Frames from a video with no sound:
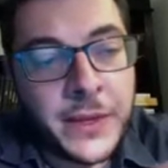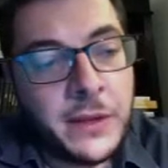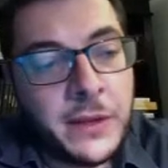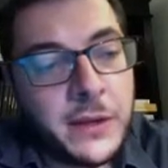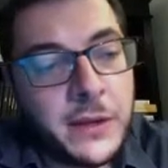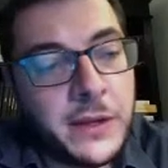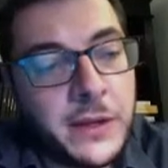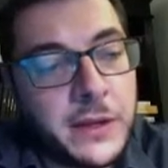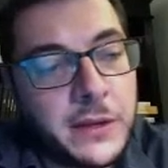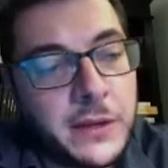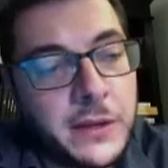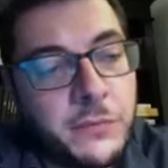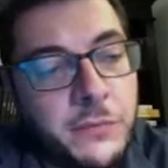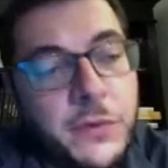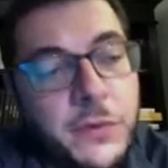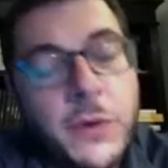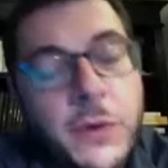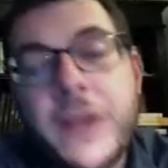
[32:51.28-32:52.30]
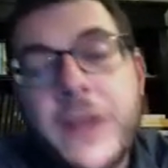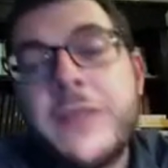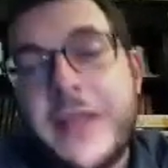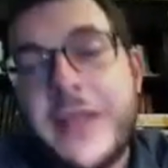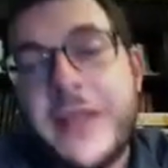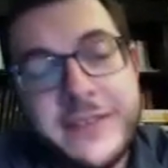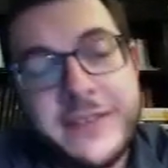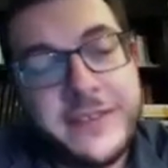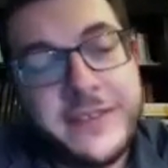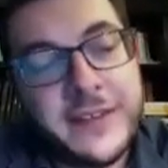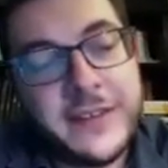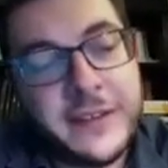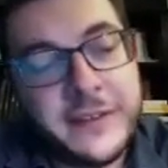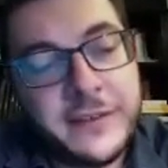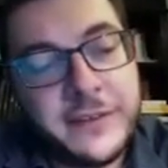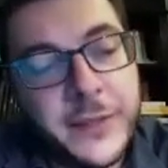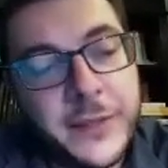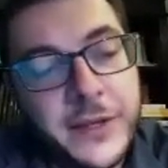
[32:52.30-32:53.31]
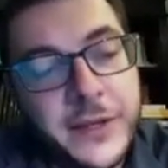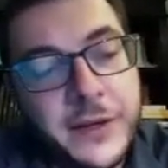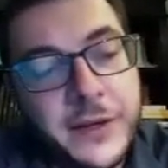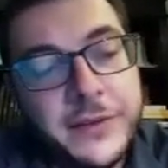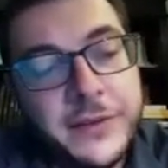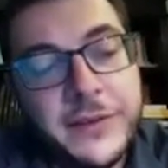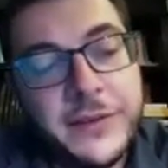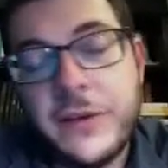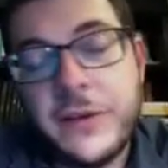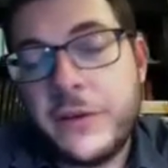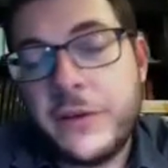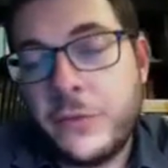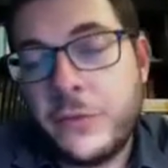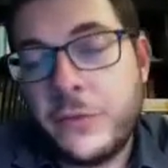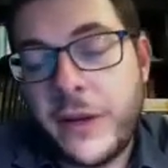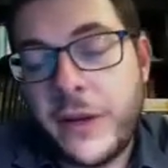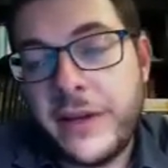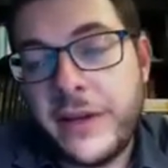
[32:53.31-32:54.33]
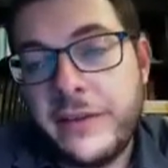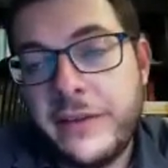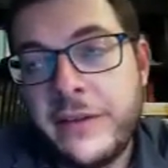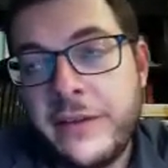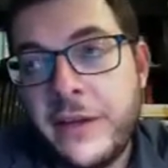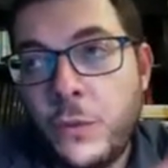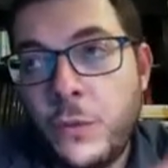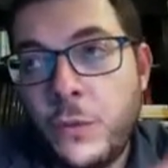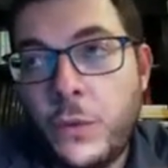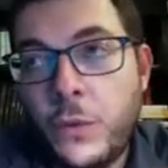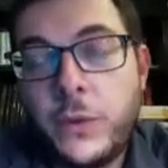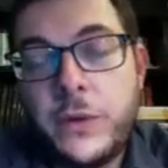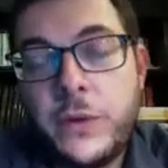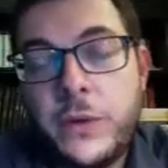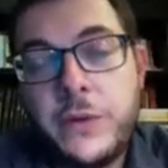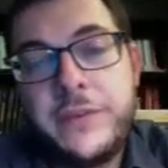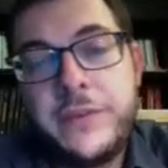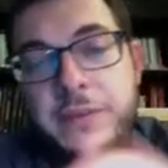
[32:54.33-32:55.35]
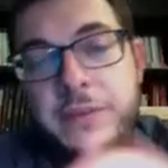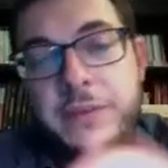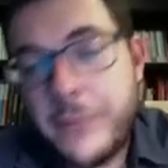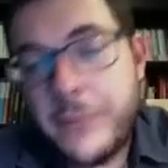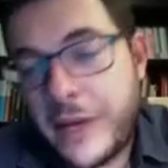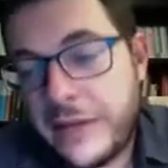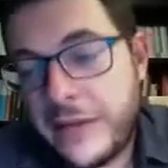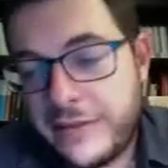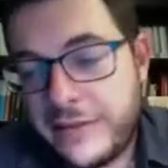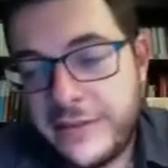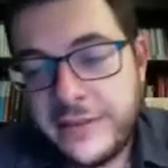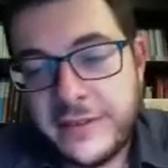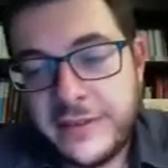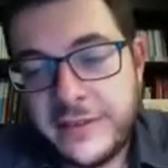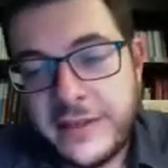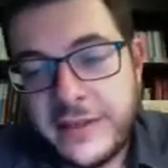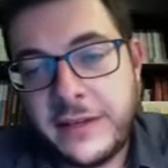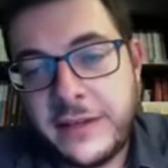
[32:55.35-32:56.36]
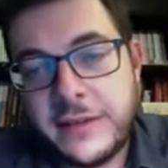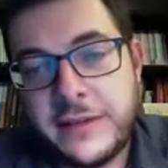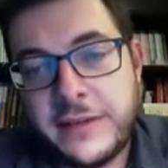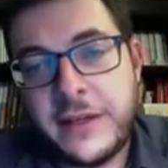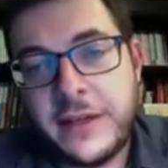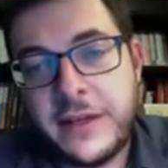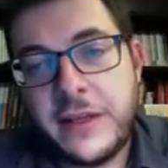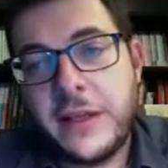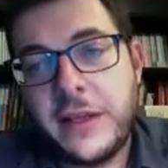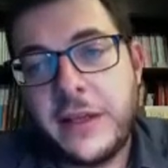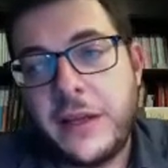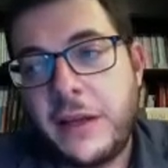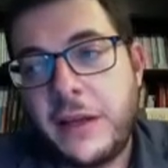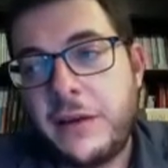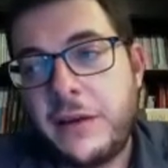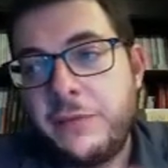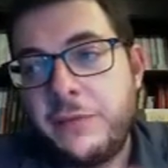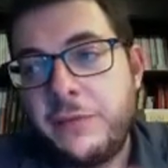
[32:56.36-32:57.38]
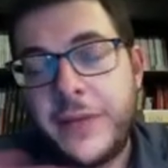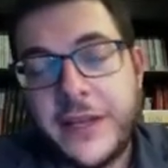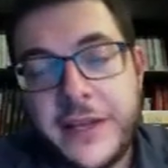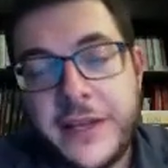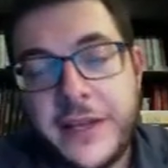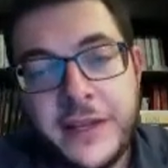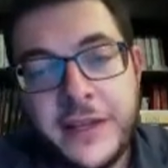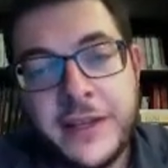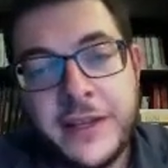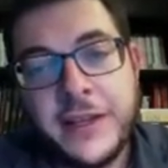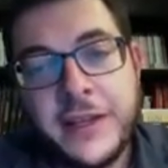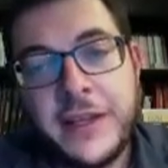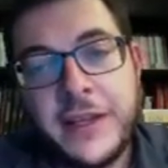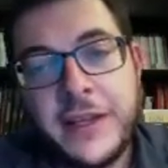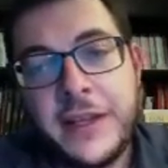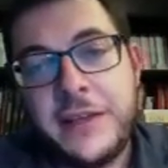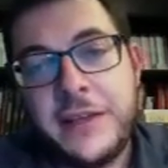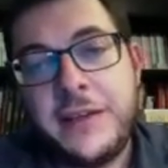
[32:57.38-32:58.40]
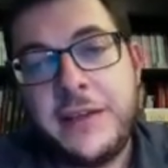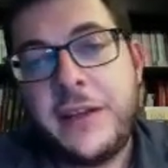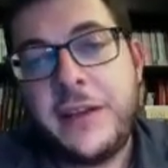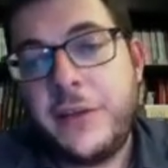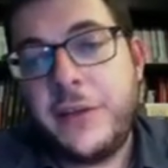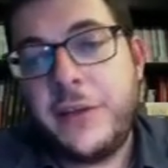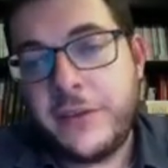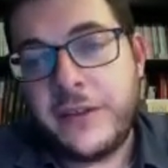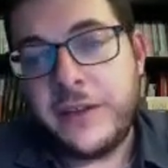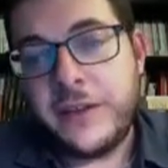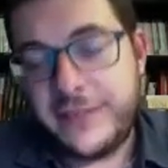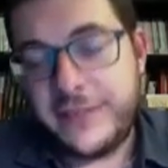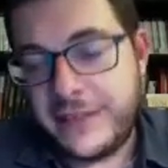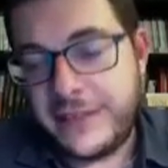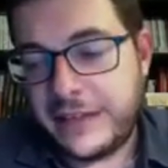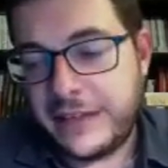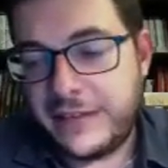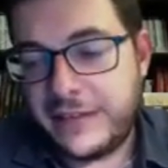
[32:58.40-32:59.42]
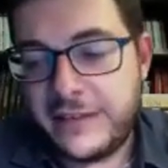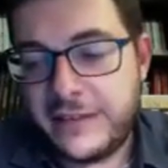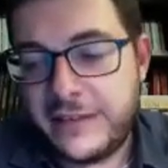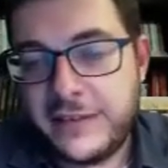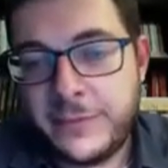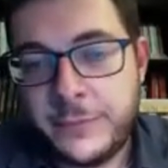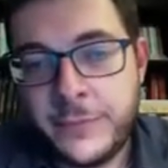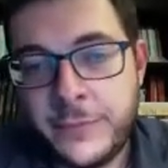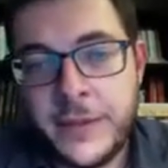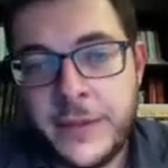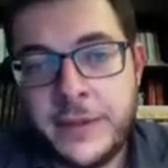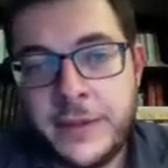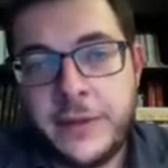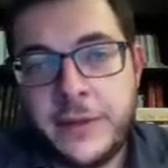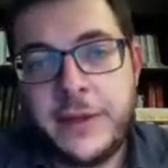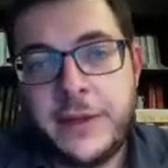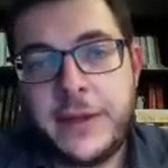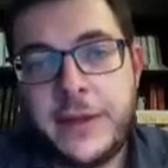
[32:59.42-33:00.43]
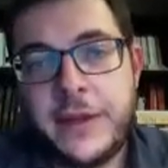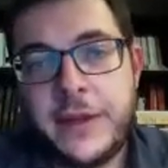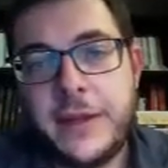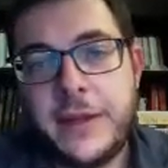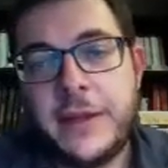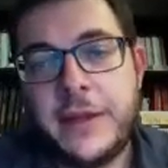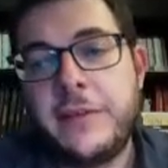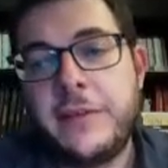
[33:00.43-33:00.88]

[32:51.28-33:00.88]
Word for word: uh, for what makes sense, because otherwise we will lose months and a lot of money in useless tests. Uh,